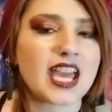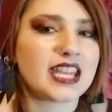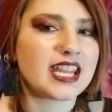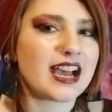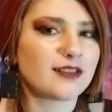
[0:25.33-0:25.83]

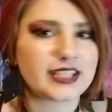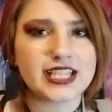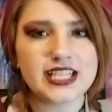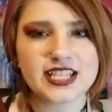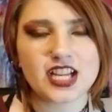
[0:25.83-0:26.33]
Now,
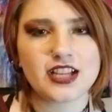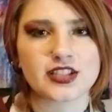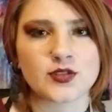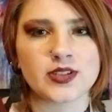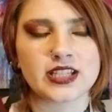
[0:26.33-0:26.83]
he's not
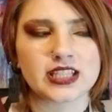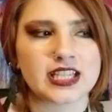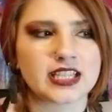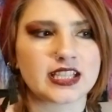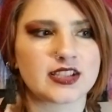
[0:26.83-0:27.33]
doing
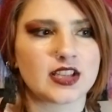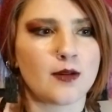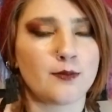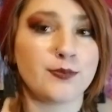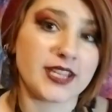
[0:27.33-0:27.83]
this
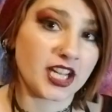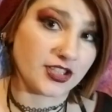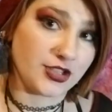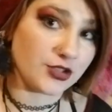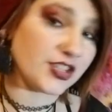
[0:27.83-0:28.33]
because
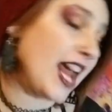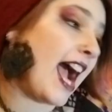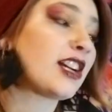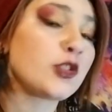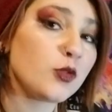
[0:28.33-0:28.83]
there's an
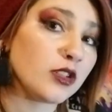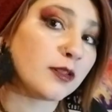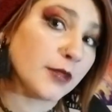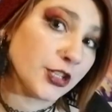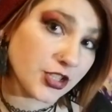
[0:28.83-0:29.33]
actual
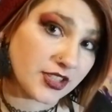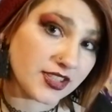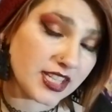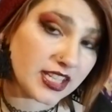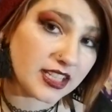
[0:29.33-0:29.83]

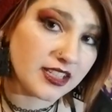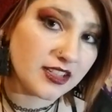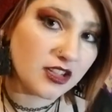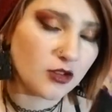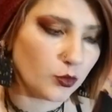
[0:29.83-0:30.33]
emergency,
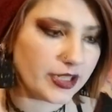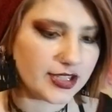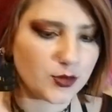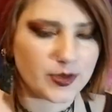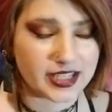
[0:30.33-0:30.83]

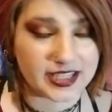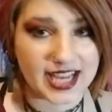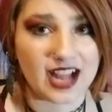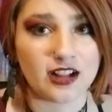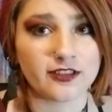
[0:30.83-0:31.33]
which we can
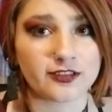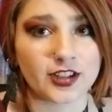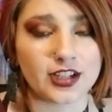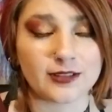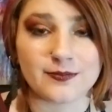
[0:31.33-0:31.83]
tell
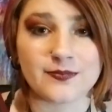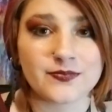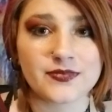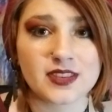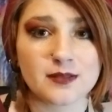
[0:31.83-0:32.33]
from
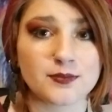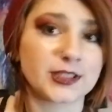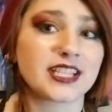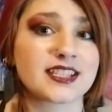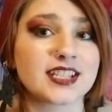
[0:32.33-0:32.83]

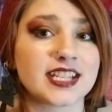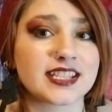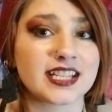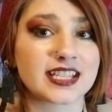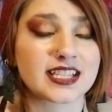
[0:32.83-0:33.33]
police
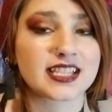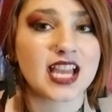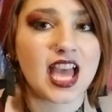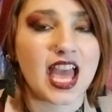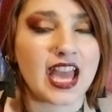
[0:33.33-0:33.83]
statistics
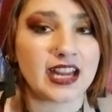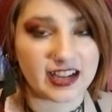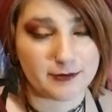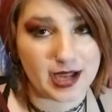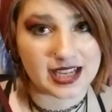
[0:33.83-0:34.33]
and
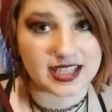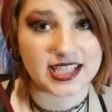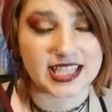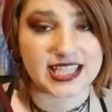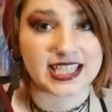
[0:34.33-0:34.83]
FBI
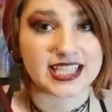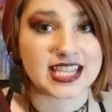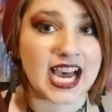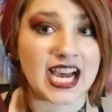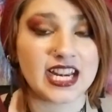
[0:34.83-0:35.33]
statistics
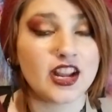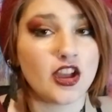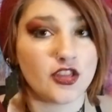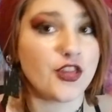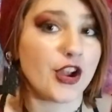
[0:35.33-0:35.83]
that
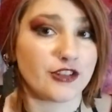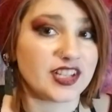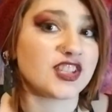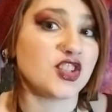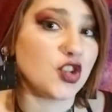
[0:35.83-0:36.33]
there
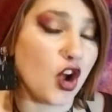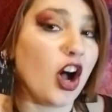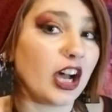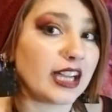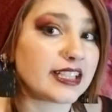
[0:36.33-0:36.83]
is
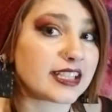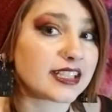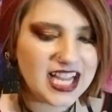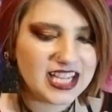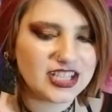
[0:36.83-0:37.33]
not.
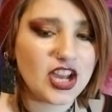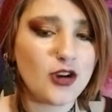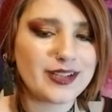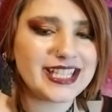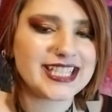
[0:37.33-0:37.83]
No,
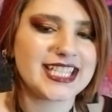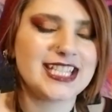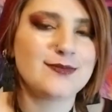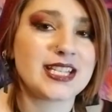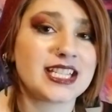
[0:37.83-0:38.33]
he did
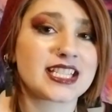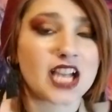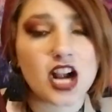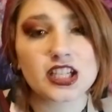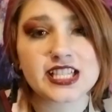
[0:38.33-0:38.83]
it because
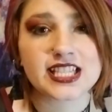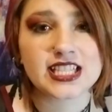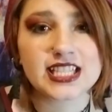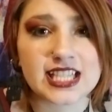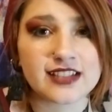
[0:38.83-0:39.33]
Congress
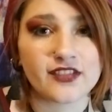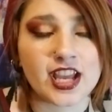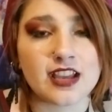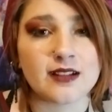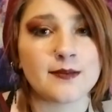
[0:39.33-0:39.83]
didn't give
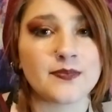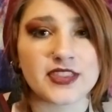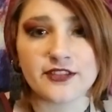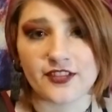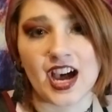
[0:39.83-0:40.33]
him the
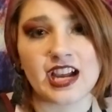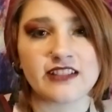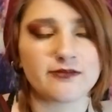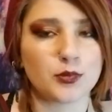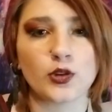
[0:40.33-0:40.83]

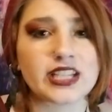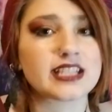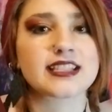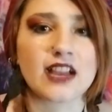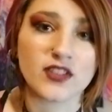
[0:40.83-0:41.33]

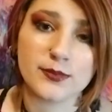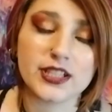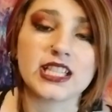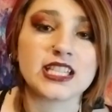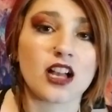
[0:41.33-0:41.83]
$5.7
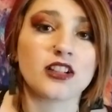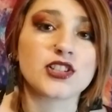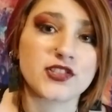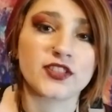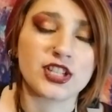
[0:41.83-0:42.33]
billion
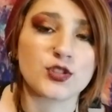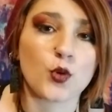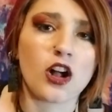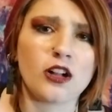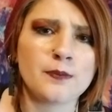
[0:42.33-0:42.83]
for his
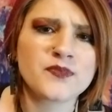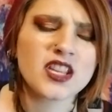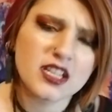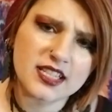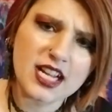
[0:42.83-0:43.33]
wall.
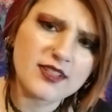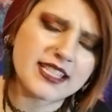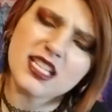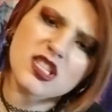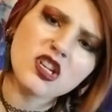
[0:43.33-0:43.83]
So now he
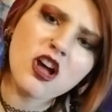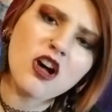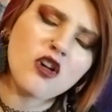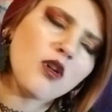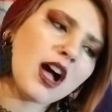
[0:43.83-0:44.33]
says,
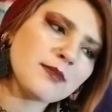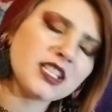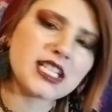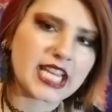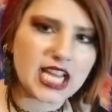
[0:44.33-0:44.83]
no, I'm
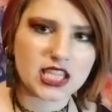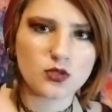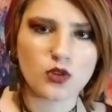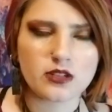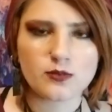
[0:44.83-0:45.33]
going to take the
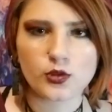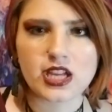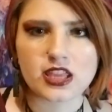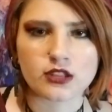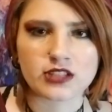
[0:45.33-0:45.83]

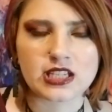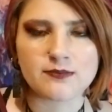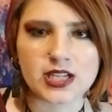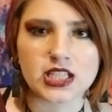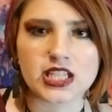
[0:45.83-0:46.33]
$1.3
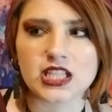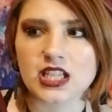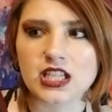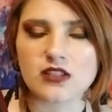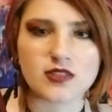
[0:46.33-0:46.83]
billion
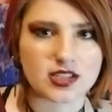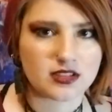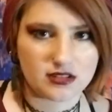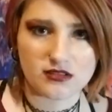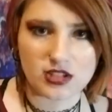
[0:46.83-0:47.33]
that
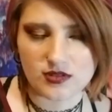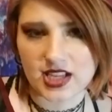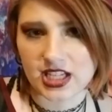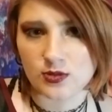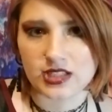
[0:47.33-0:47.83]
you
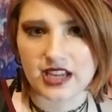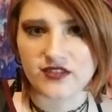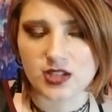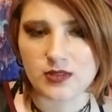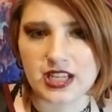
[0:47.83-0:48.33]
said you would give
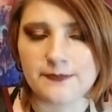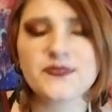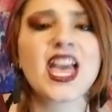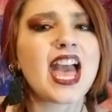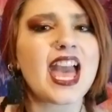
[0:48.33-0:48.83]
to me,
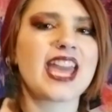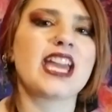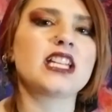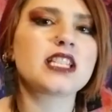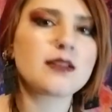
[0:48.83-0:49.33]

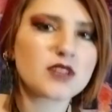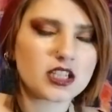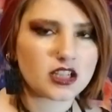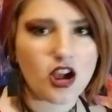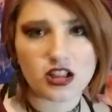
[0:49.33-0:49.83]
and I'm going
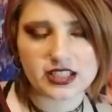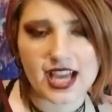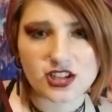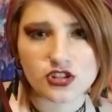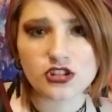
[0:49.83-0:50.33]
to call a
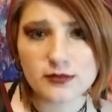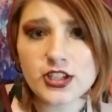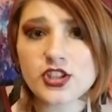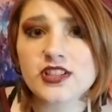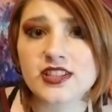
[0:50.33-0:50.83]
national
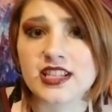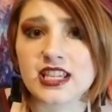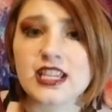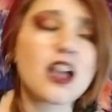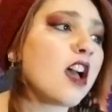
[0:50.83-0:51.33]

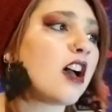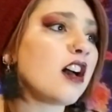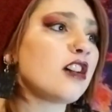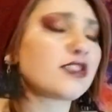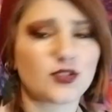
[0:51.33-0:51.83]
emergency
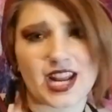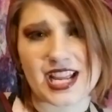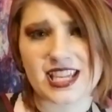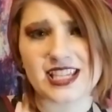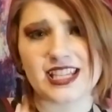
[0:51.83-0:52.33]
so that I
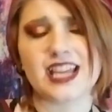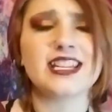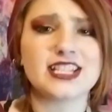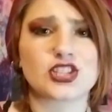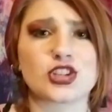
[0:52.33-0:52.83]
can get an
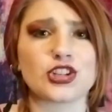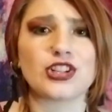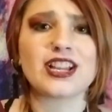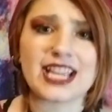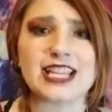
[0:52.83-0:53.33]

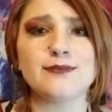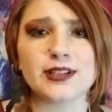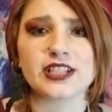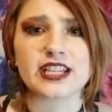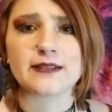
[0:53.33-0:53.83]
additional $8
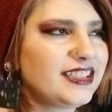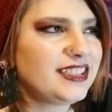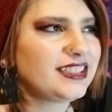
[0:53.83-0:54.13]
billion.